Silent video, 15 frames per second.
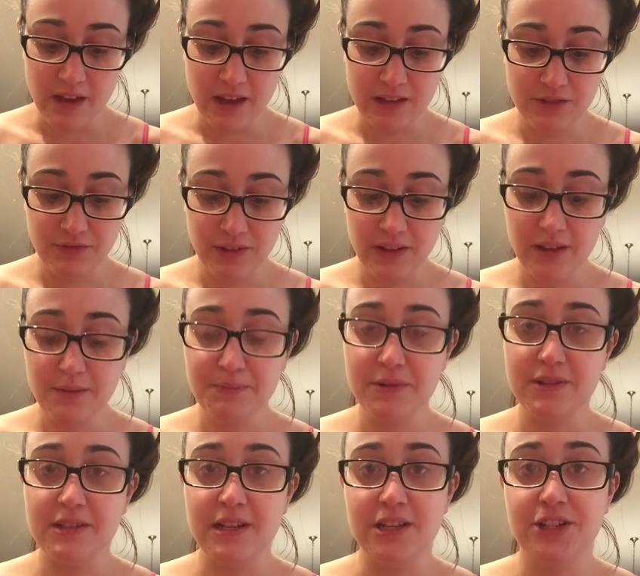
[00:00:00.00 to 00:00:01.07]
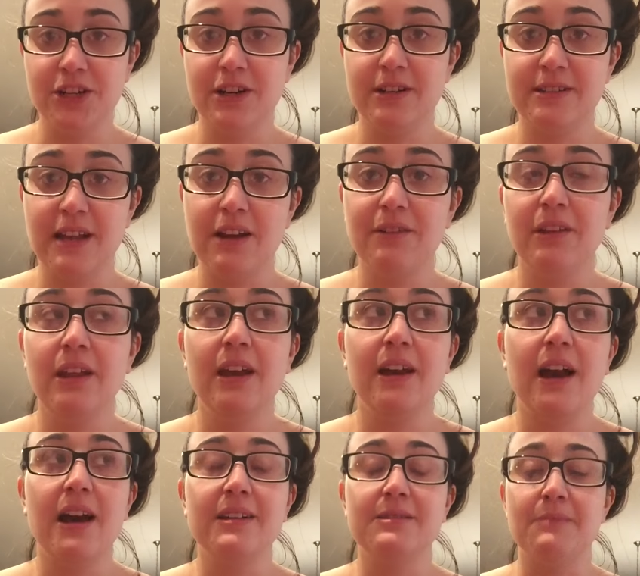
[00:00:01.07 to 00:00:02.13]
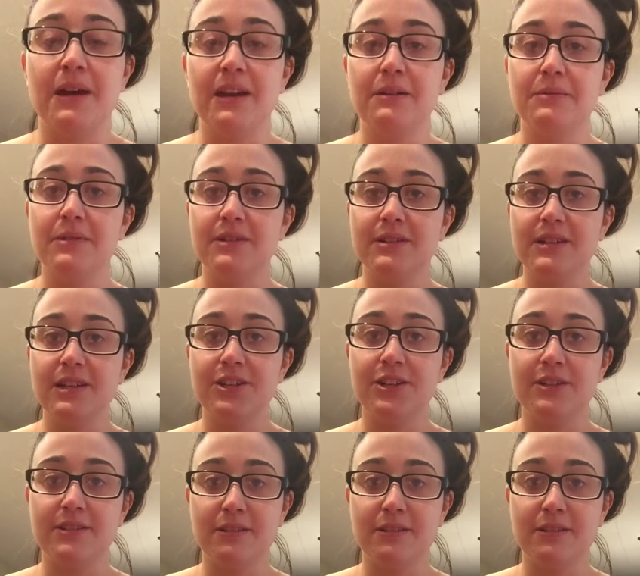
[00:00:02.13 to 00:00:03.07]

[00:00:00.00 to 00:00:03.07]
It's really a procedure. It's not really a cosmetic procedure.